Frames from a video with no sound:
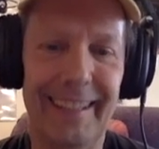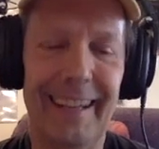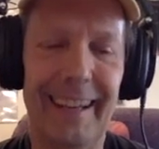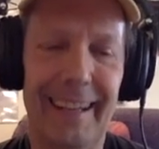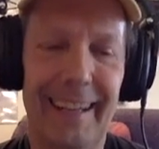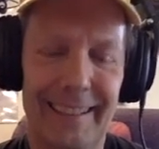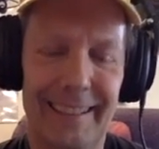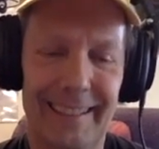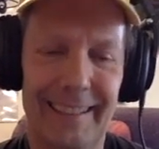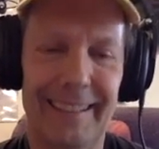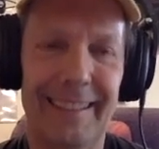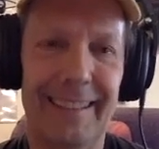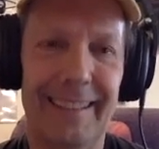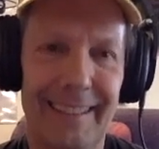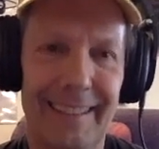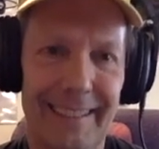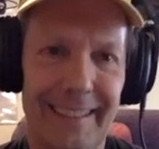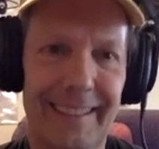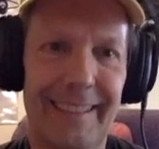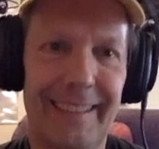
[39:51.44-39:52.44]
Squamish,
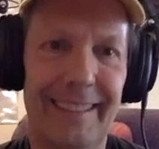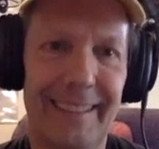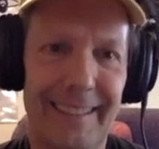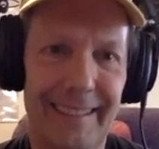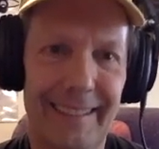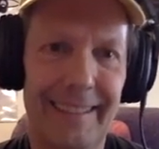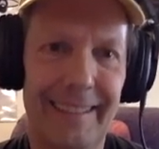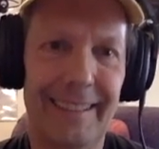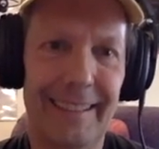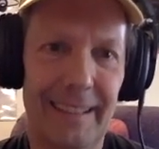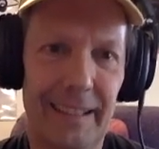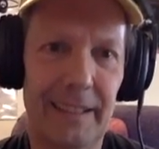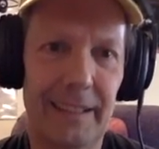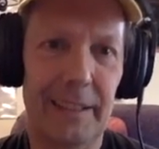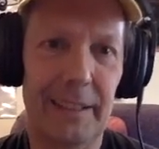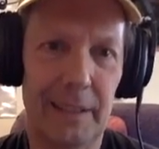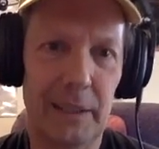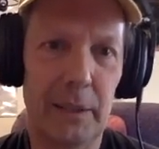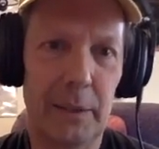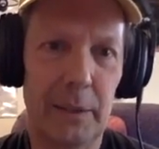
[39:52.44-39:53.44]
that
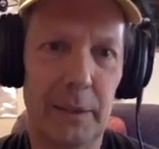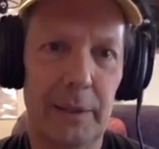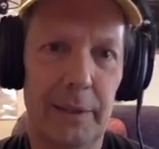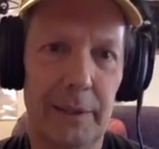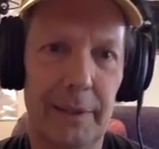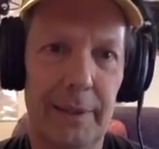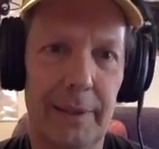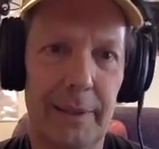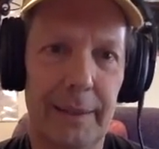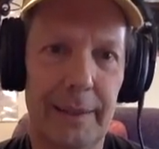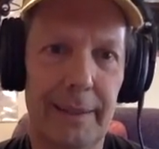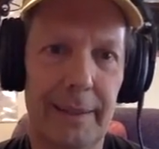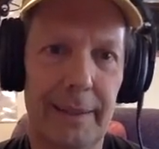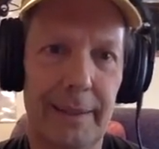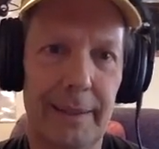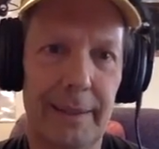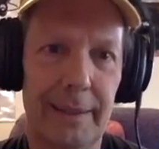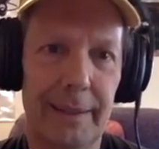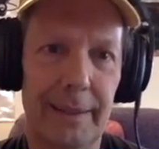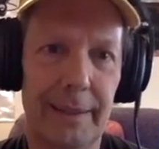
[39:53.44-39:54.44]
technical riding, that's my cup
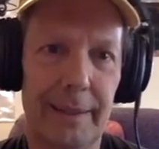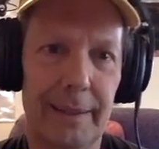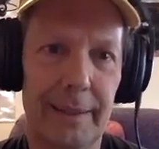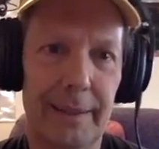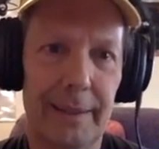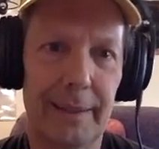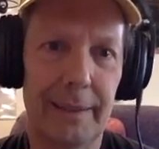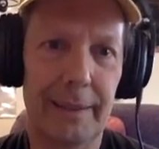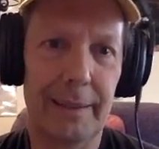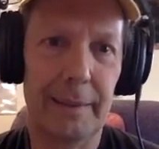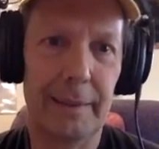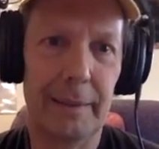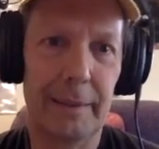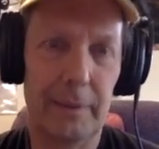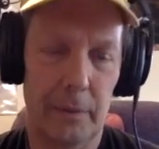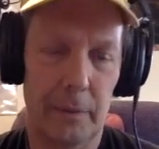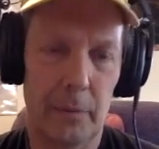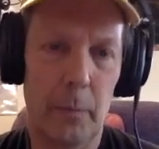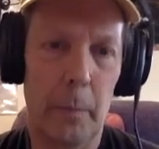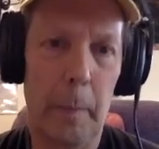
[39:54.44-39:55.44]
of tea. So you're asking what I
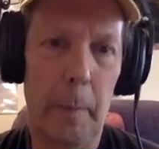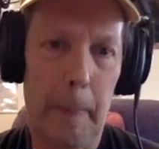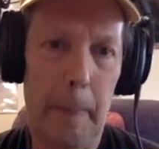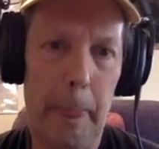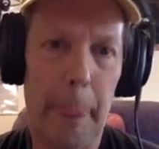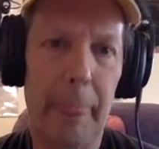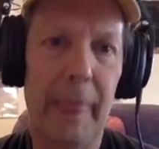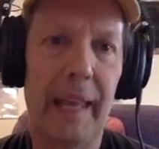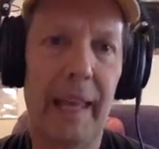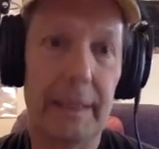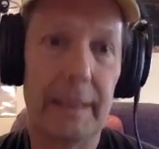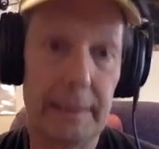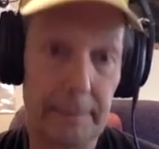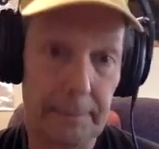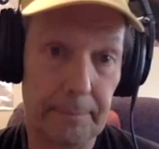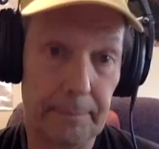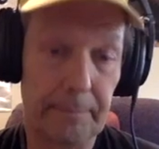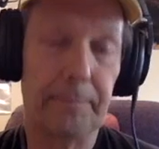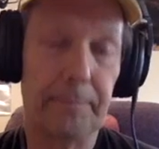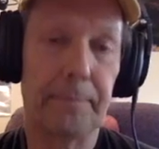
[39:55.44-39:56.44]
ride. I ride a
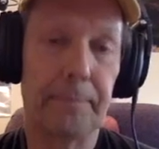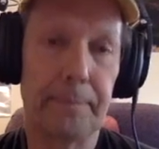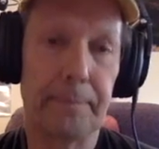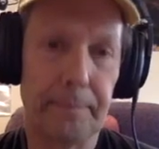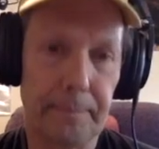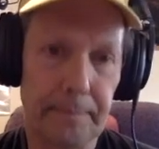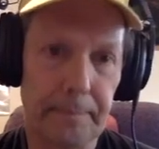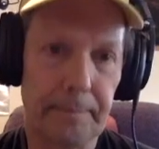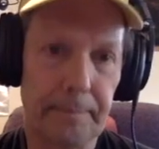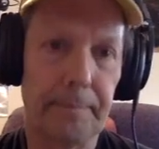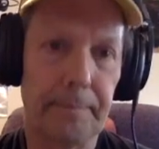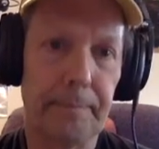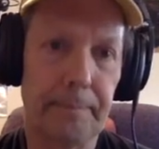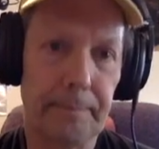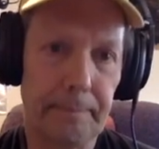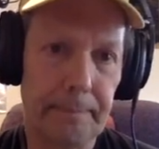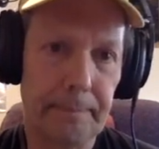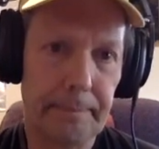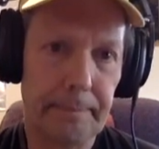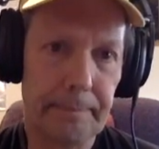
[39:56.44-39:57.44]
Transition
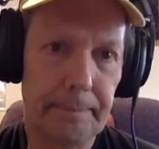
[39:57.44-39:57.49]
Patrol.